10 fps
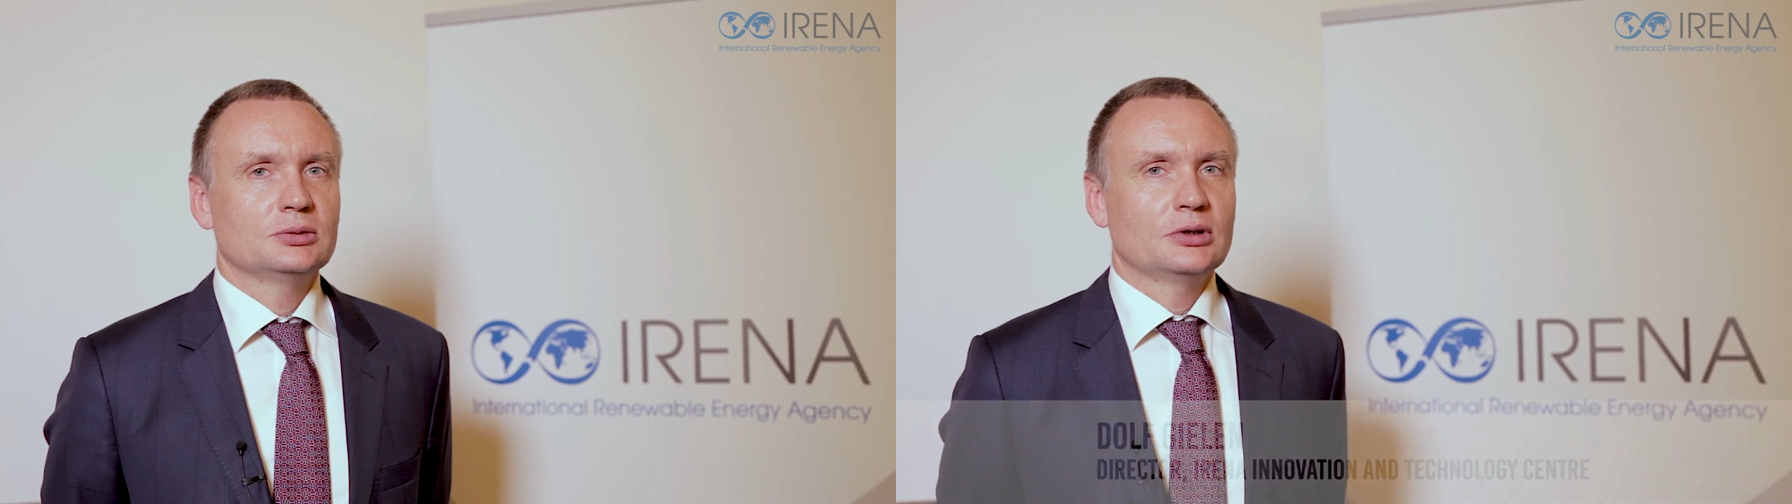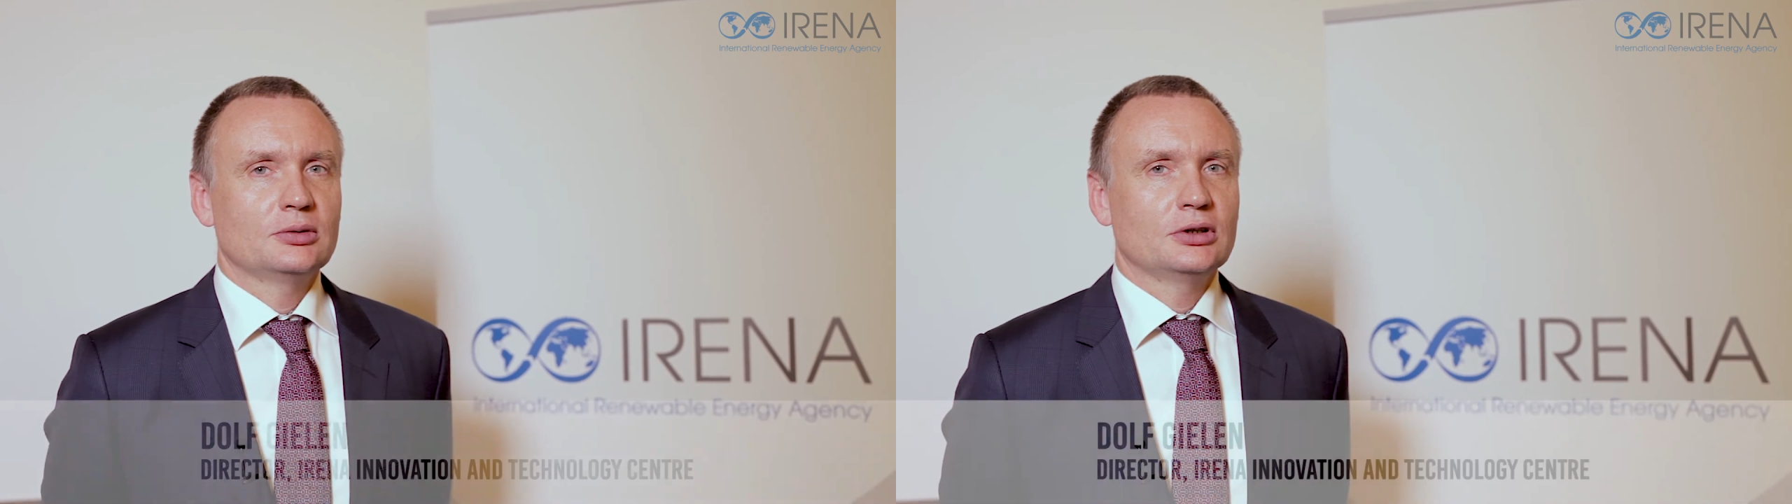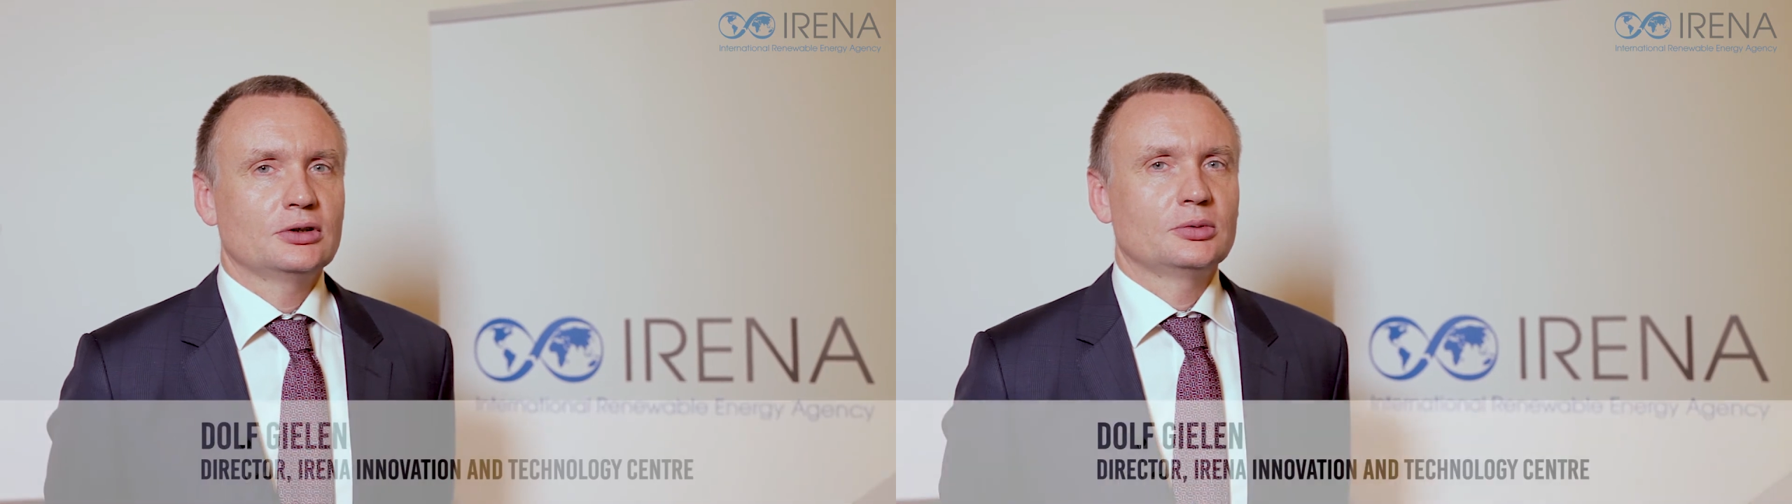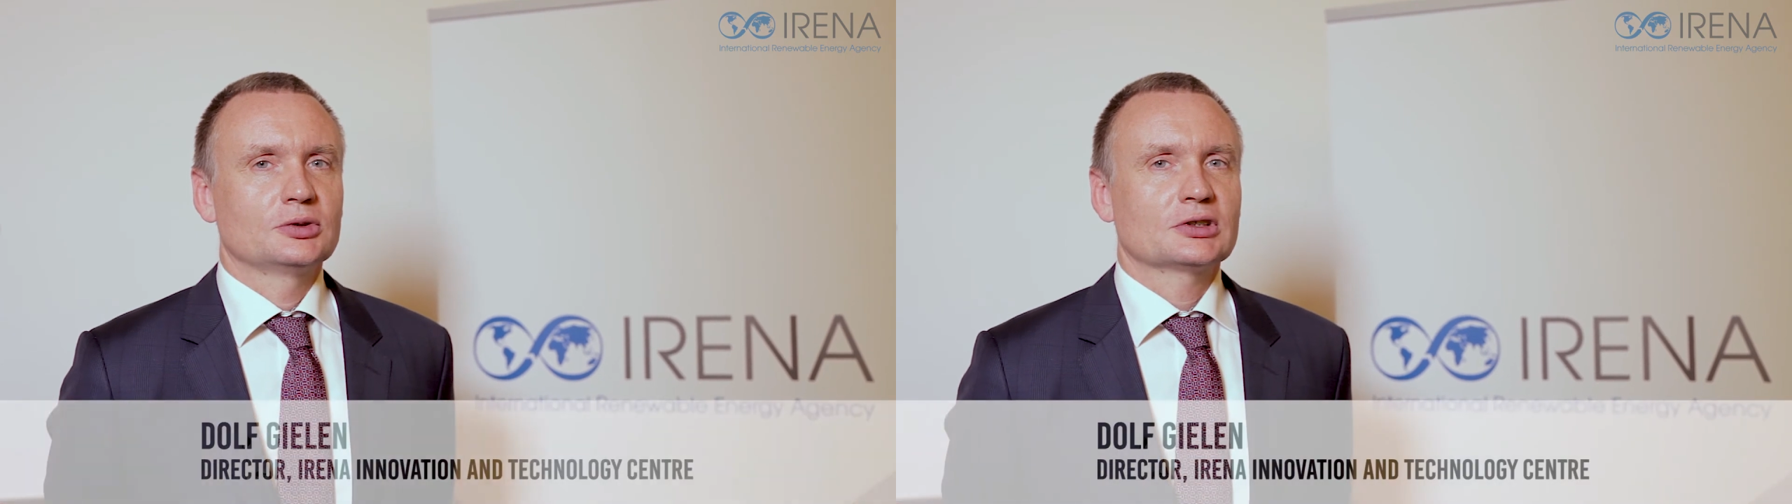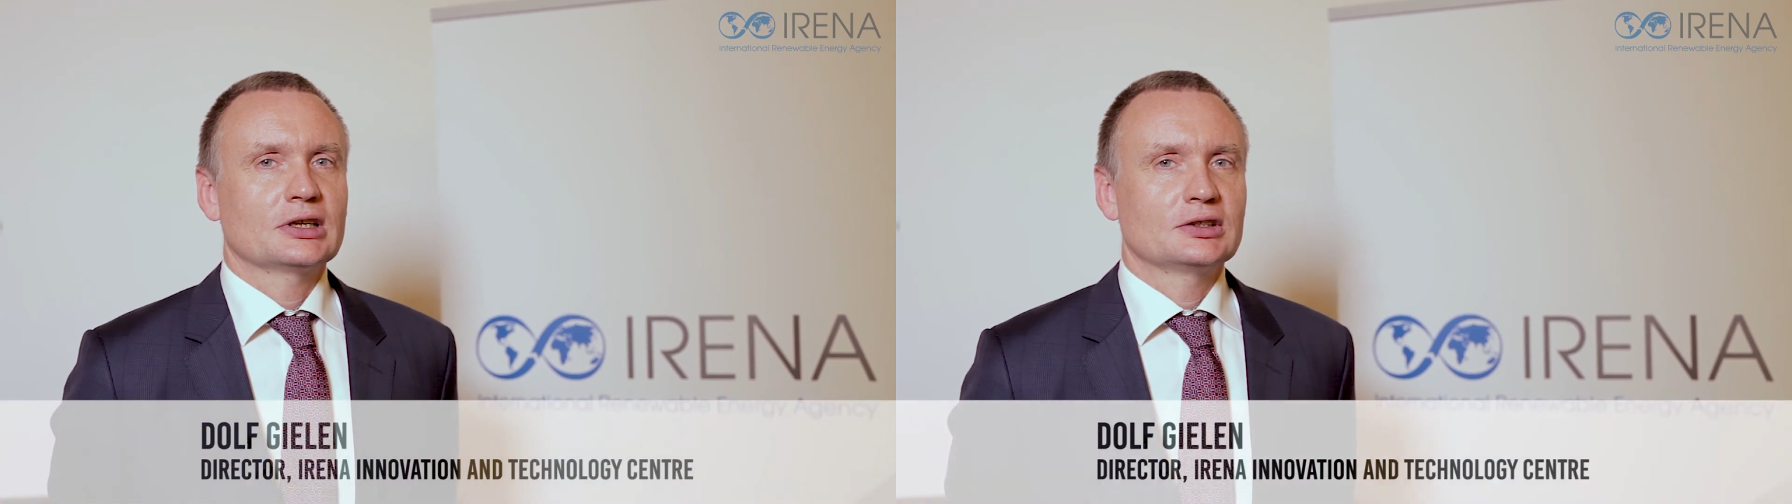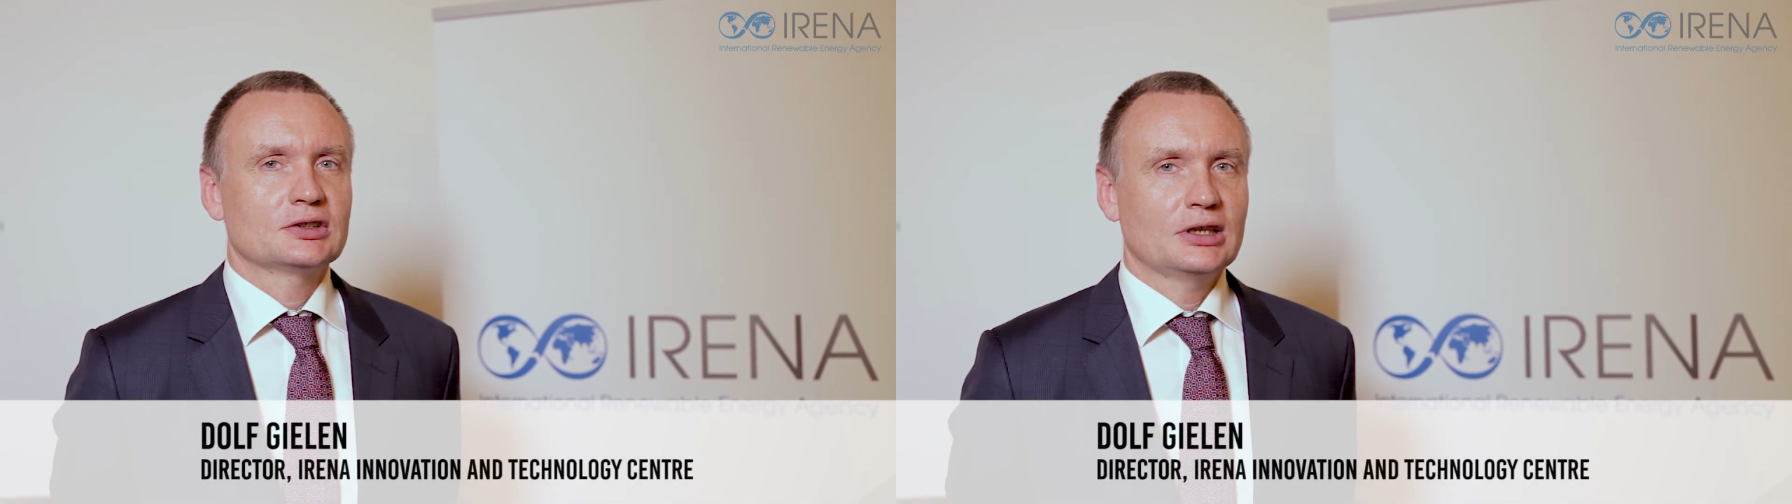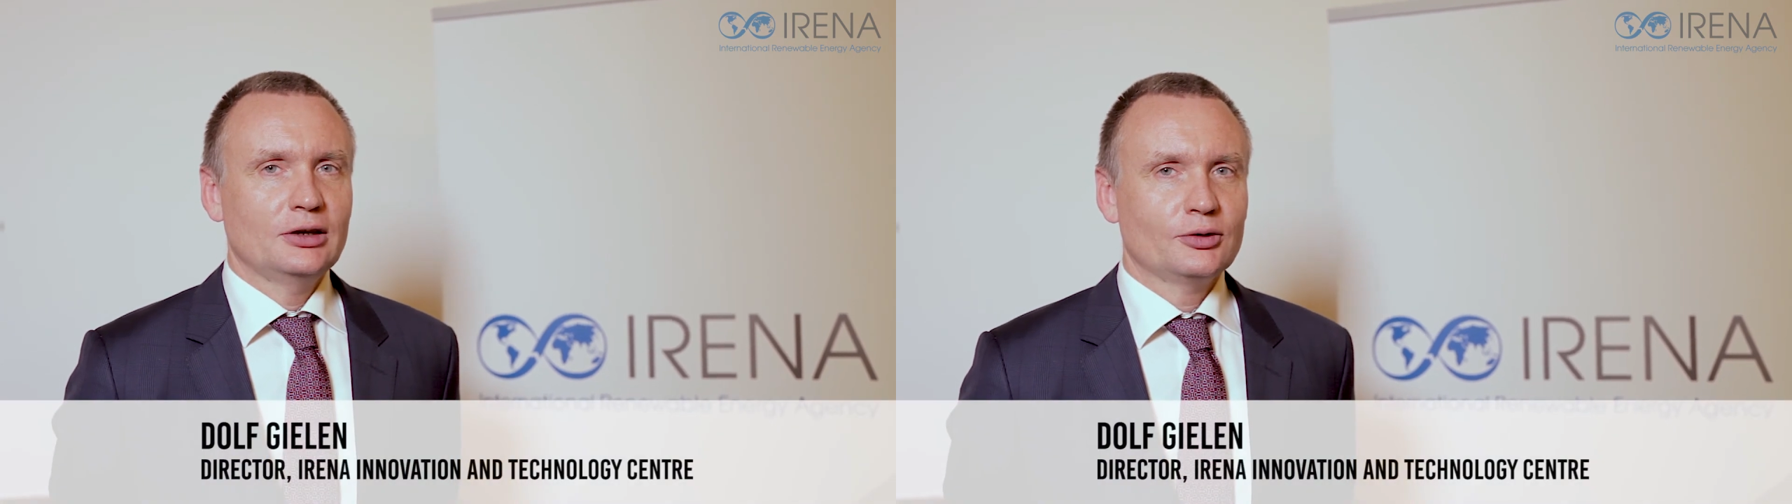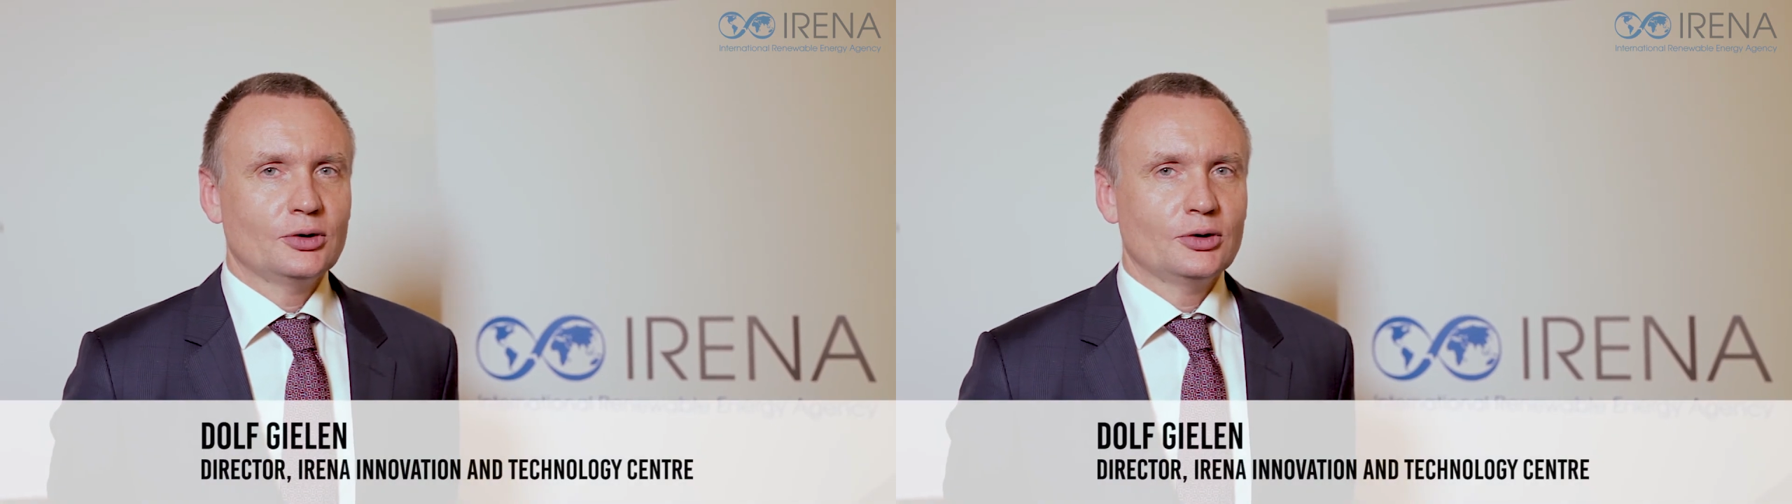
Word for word: where renewables can save